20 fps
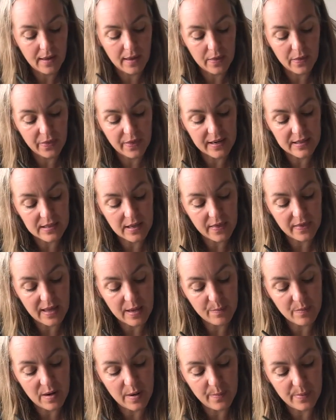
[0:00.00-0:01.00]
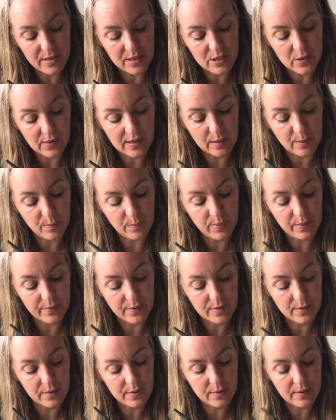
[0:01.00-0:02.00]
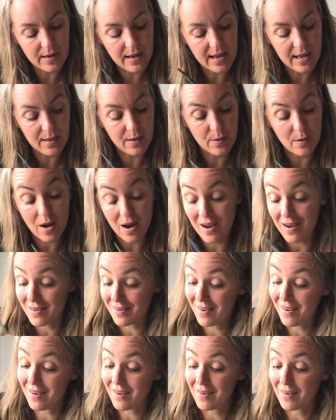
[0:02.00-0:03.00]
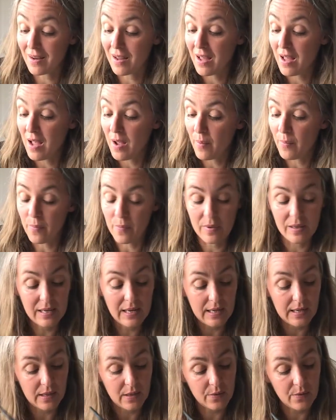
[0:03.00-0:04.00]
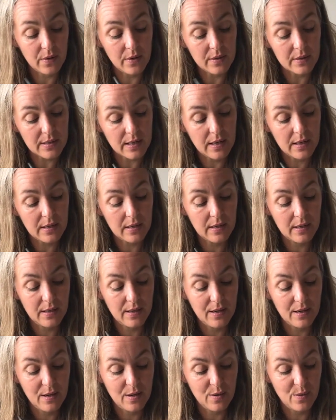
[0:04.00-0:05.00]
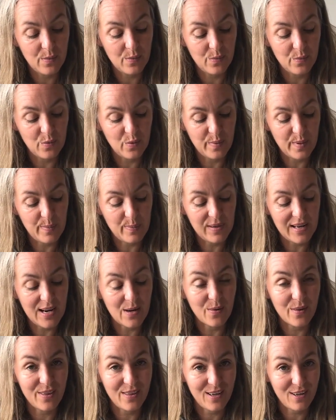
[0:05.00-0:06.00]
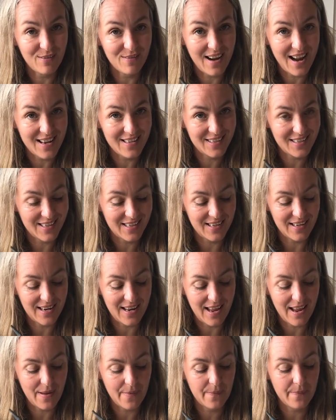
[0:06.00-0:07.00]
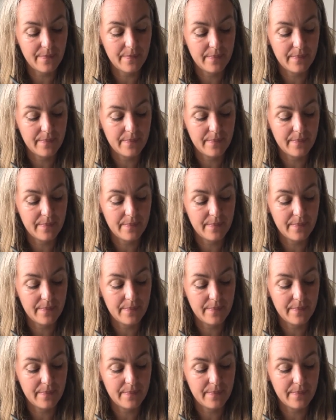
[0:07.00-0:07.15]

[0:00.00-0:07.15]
and things that they might be doing, and I know Lily and Rosa will be playing with their rats today.